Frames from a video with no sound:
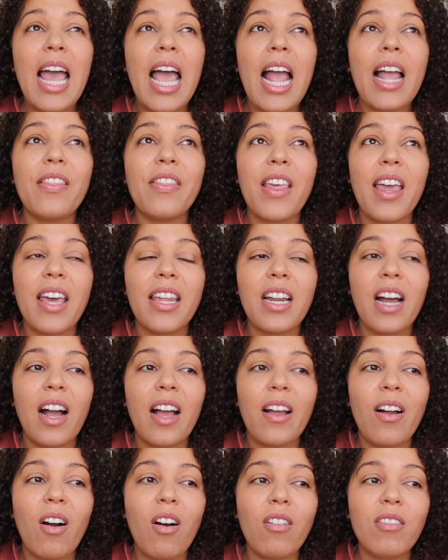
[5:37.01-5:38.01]
And then
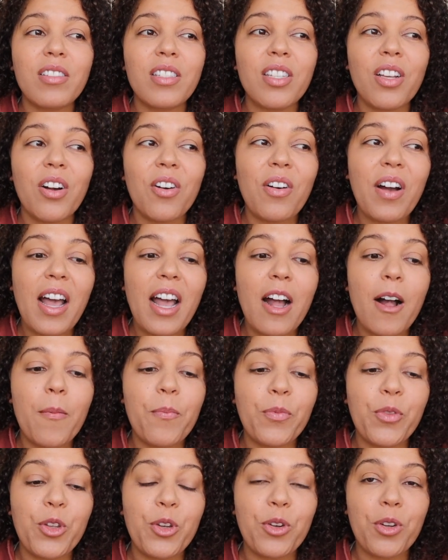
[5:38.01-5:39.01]
I also
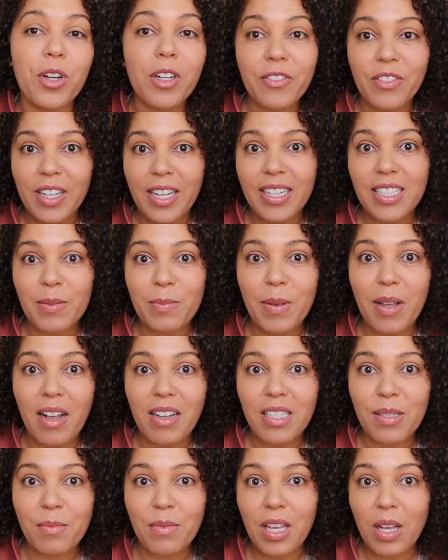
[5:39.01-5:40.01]
am nervous
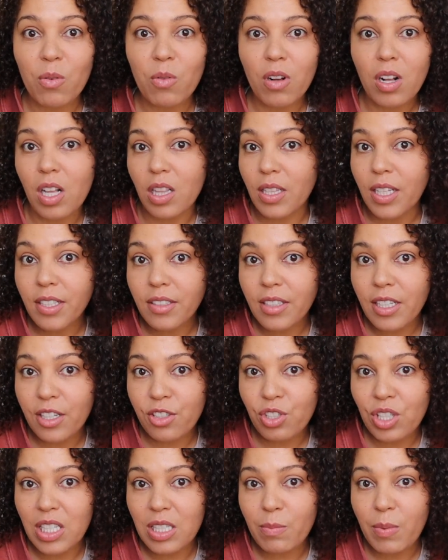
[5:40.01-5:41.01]
because I'm like, well, clearly
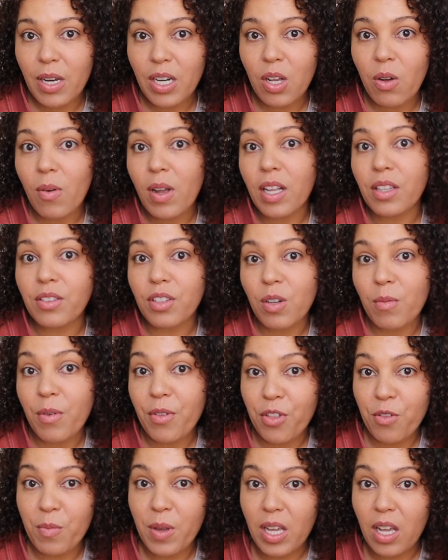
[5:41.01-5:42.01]
she's been going a little
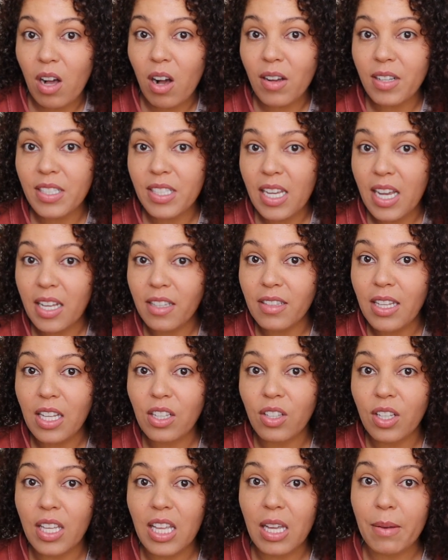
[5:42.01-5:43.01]
bit through my content,
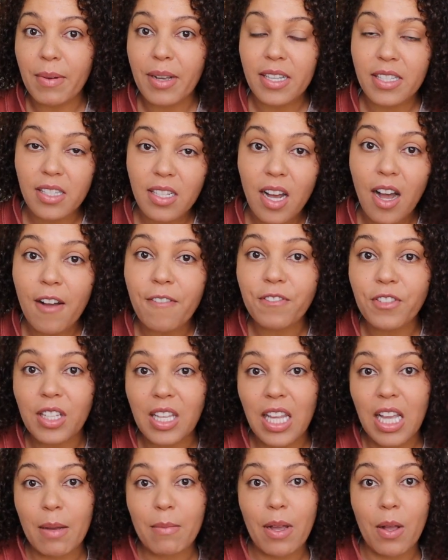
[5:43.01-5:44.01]
like looking at my stuff,
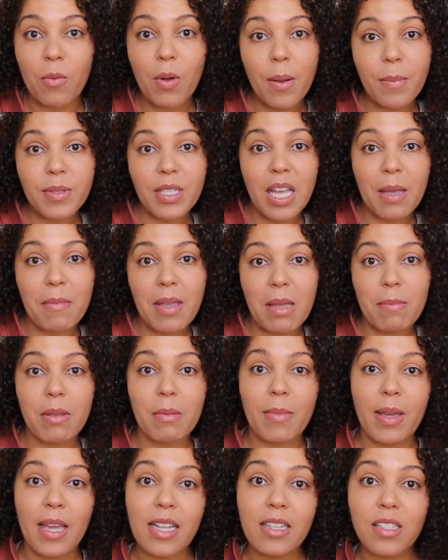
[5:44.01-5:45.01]
looking at my website, maybe
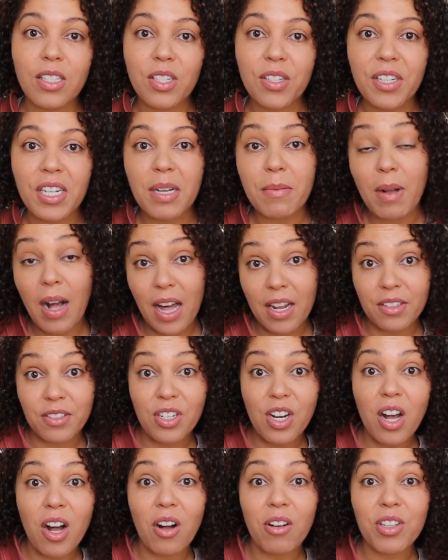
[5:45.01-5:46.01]
my Instagram, I don't
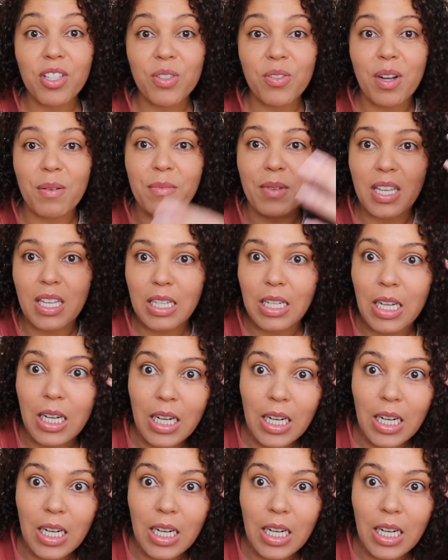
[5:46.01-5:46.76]
know. So I'm like,